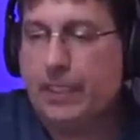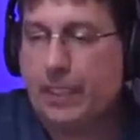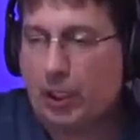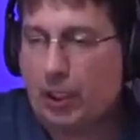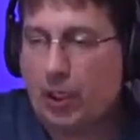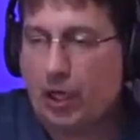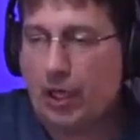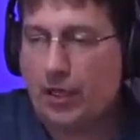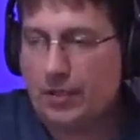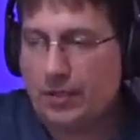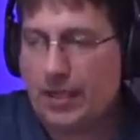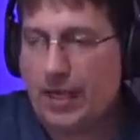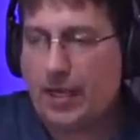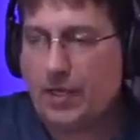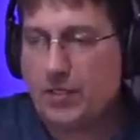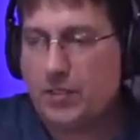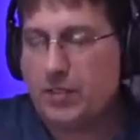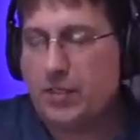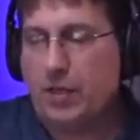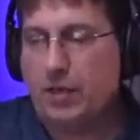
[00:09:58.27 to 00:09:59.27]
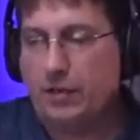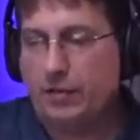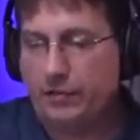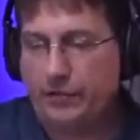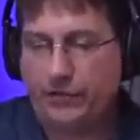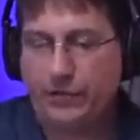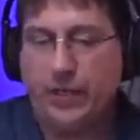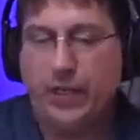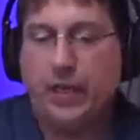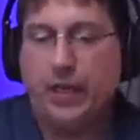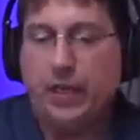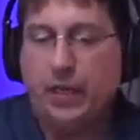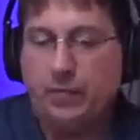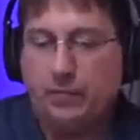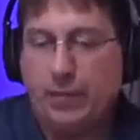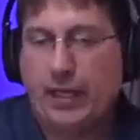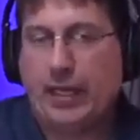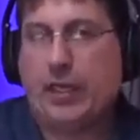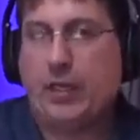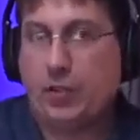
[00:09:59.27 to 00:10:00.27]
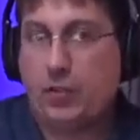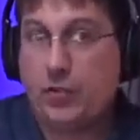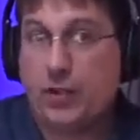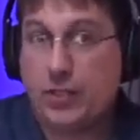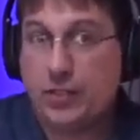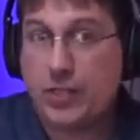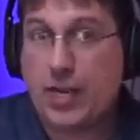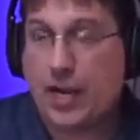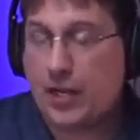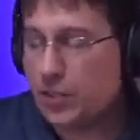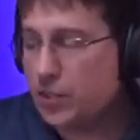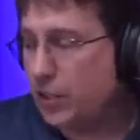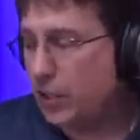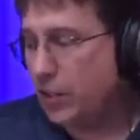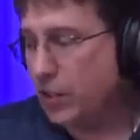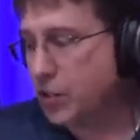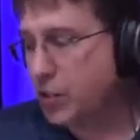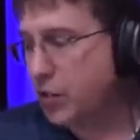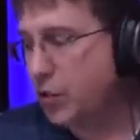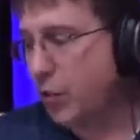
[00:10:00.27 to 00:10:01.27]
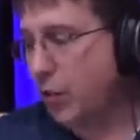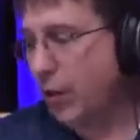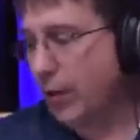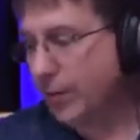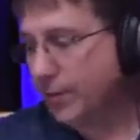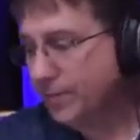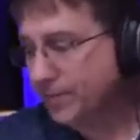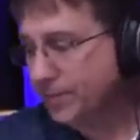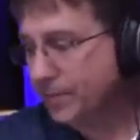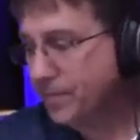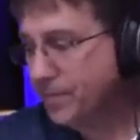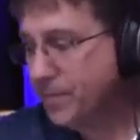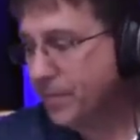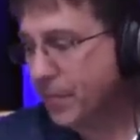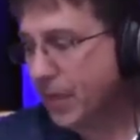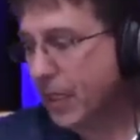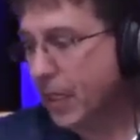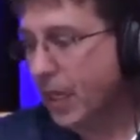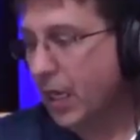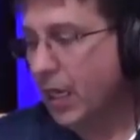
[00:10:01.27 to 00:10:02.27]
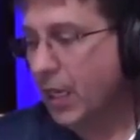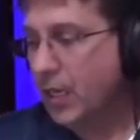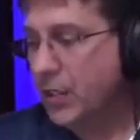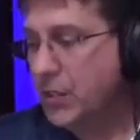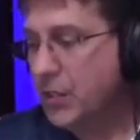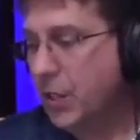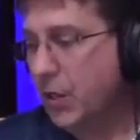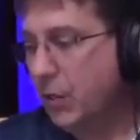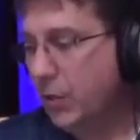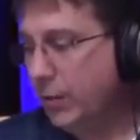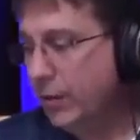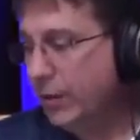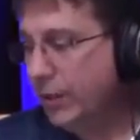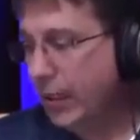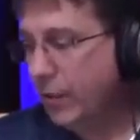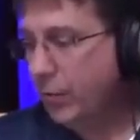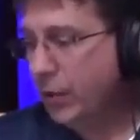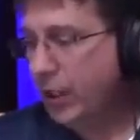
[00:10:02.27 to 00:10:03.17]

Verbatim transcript: the context of making a transaction at a store. So then we